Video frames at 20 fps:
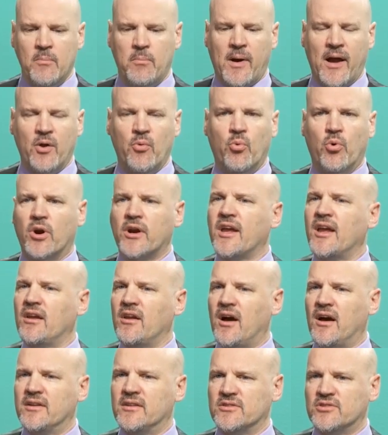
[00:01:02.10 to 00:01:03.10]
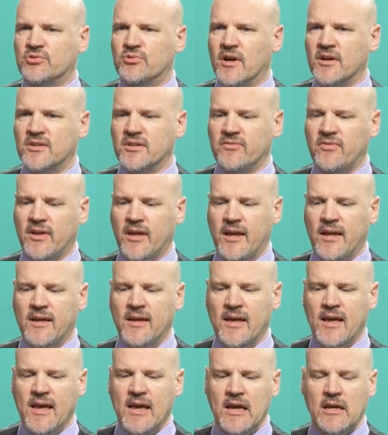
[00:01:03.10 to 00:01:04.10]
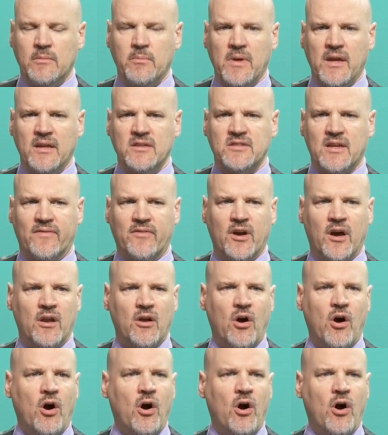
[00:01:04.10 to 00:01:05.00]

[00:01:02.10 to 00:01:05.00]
By working non-destructively, it means I've got